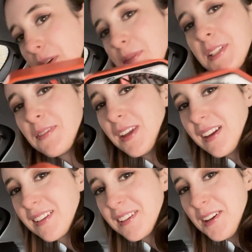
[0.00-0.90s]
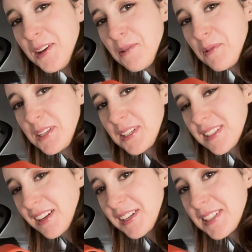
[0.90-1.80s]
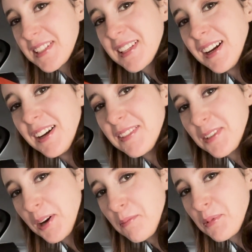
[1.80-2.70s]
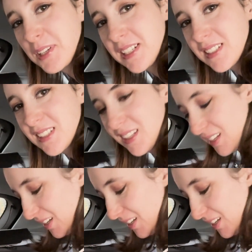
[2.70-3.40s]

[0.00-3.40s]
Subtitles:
have this fan, which is nice for a breeze